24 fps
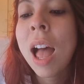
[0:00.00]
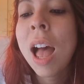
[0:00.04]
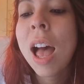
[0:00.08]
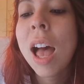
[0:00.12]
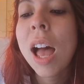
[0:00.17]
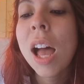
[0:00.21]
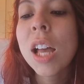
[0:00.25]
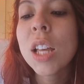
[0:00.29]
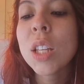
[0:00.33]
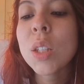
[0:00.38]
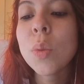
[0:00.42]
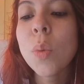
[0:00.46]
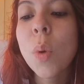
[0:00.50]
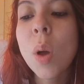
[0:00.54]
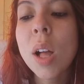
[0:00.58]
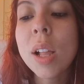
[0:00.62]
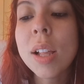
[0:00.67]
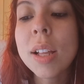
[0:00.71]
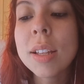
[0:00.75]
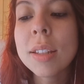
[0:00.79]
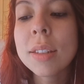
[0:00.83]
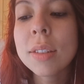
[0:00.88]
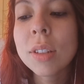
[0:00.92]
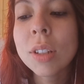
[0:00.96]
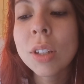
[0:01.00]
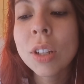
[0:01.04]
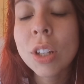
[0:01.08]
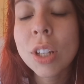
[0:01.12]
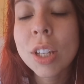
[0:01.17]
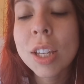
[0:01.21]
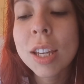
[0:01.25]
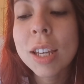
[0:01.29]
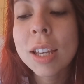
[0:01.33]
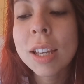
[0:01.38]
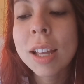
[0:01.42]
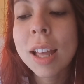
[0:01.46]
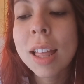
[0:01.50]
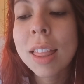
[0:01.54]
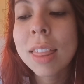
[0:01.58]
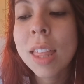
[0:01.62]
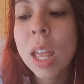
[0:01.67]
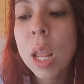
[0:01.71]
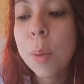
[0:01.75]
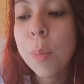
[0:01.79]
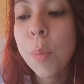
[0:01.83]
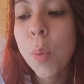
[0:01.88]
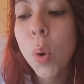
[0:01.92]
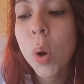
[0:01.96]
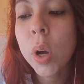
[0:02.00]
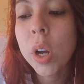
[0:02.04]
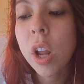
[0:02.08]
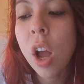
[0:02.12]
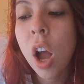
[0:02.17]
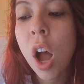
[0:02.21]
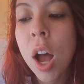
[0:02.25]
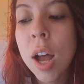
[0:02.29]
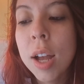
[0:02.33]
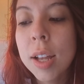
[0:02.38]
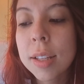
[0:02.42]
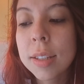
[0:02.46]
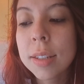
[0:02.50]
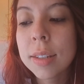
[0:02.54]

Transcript: As well as cooking, they poured hot,